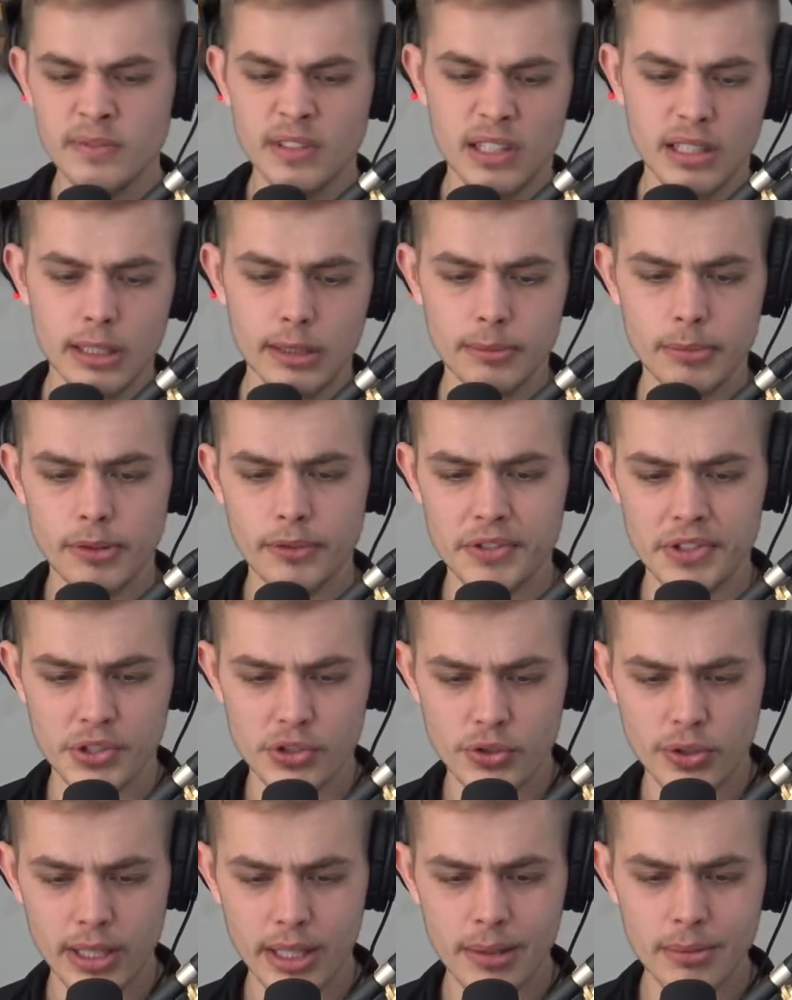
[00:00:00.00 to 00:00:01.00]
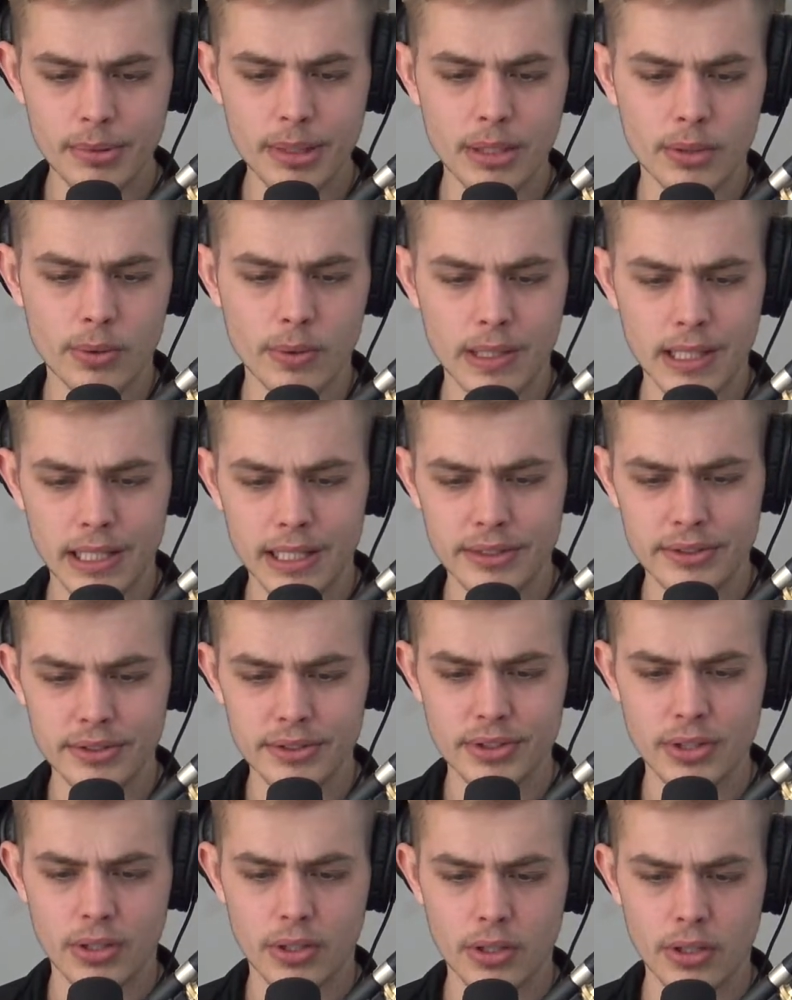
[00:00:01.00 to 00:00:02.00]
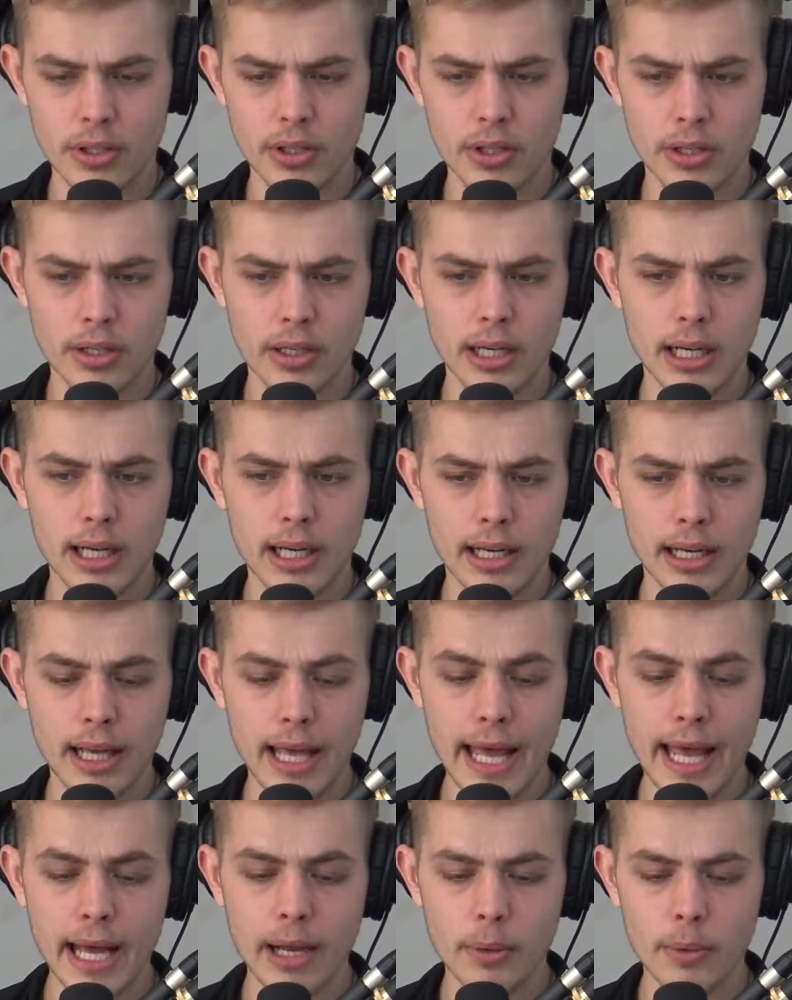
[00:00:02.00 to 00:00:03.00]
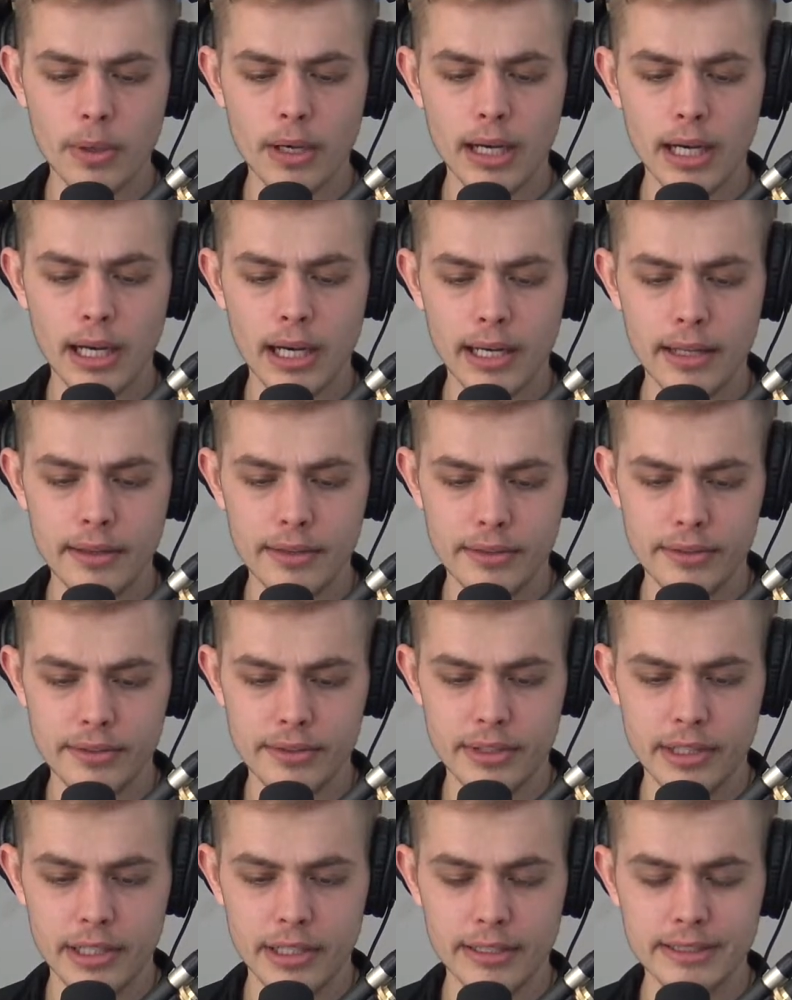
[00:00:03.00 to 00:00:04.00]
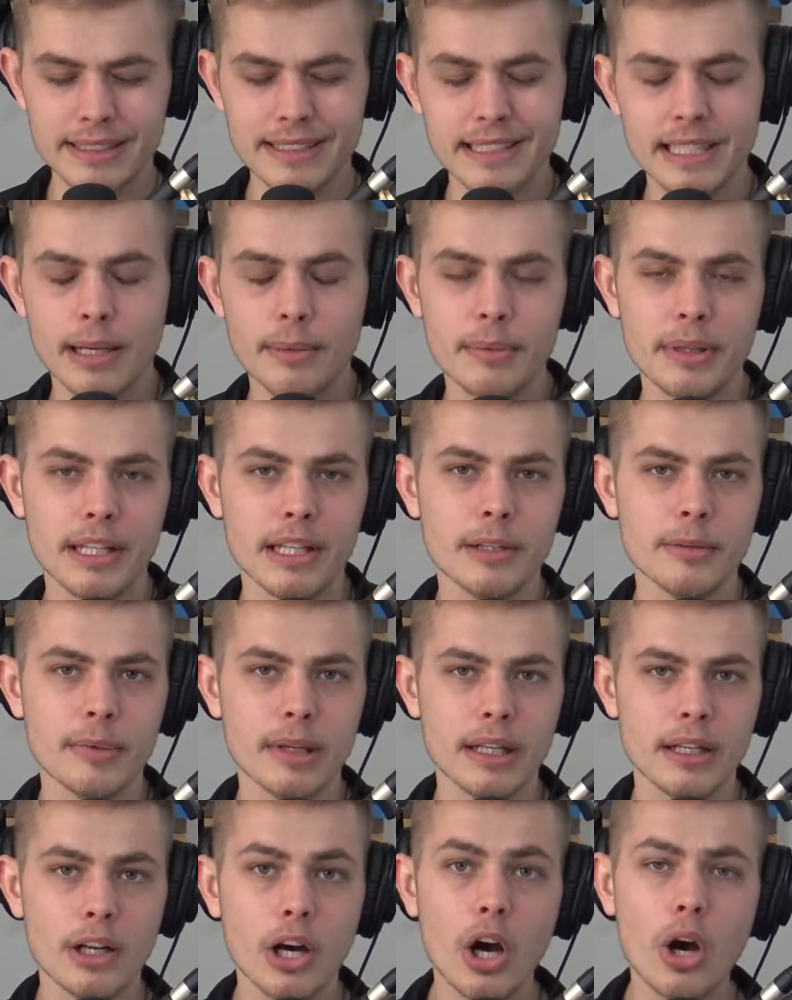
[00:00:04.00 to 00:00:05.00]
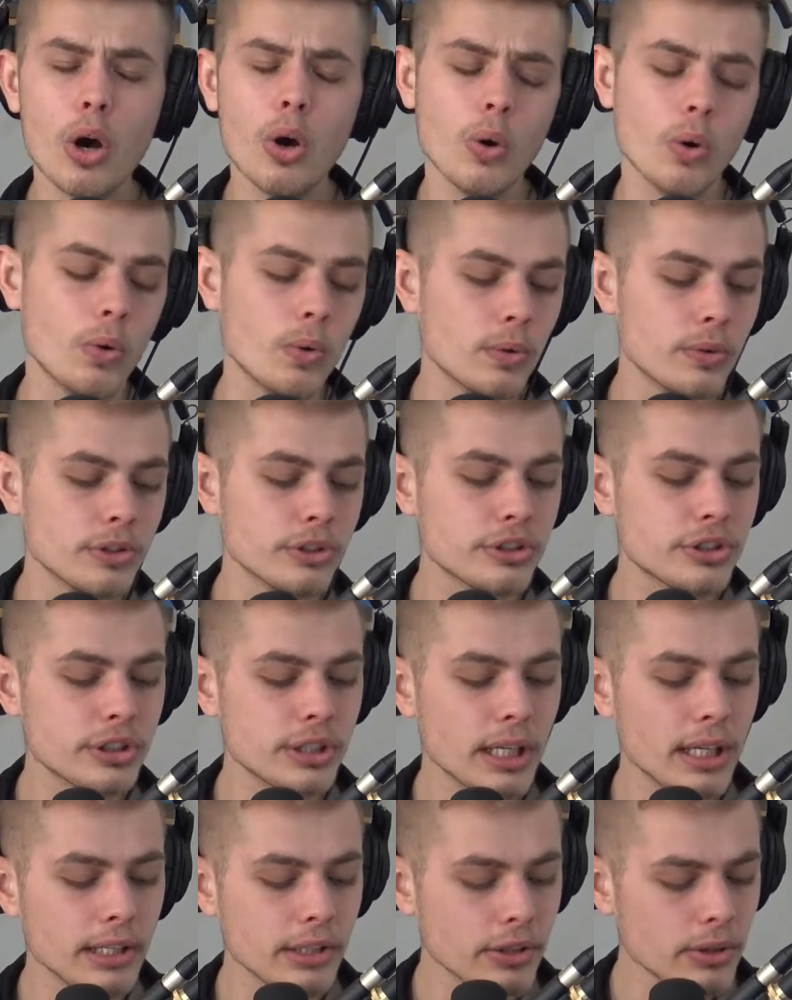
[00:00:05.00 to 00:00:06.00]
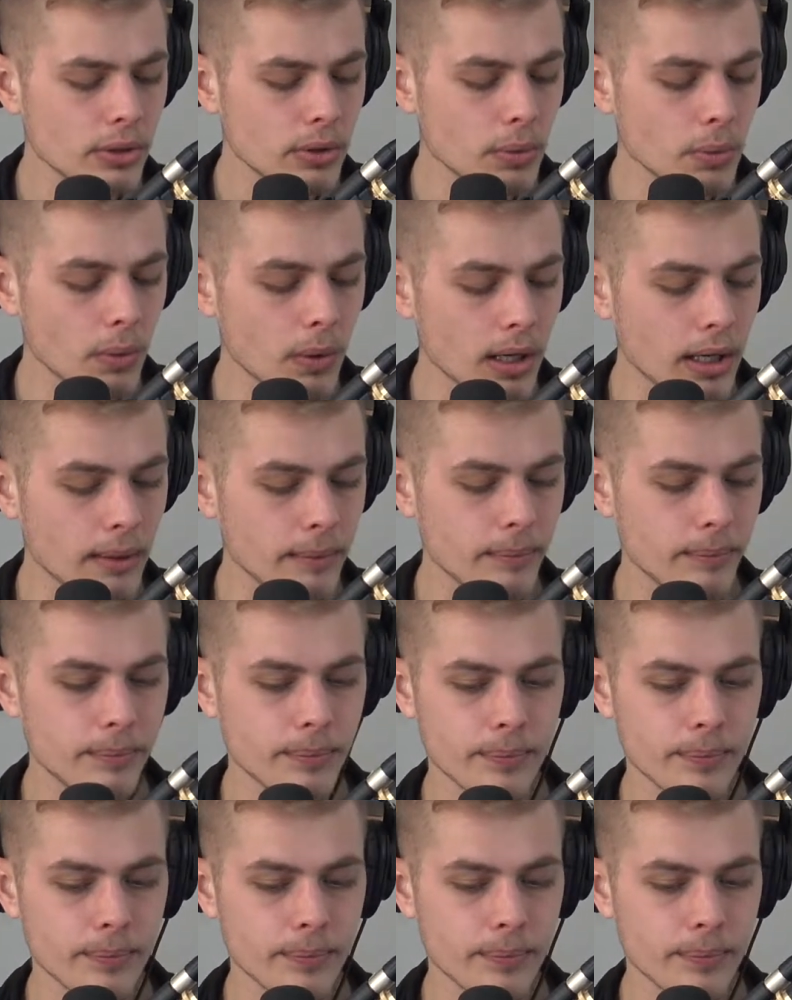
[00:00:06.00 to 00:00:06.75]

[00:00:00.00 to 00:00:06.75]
A number of intriguing medical cases caught our eye, our eye this year. It's the time of the year, man. Oh shit! You know what?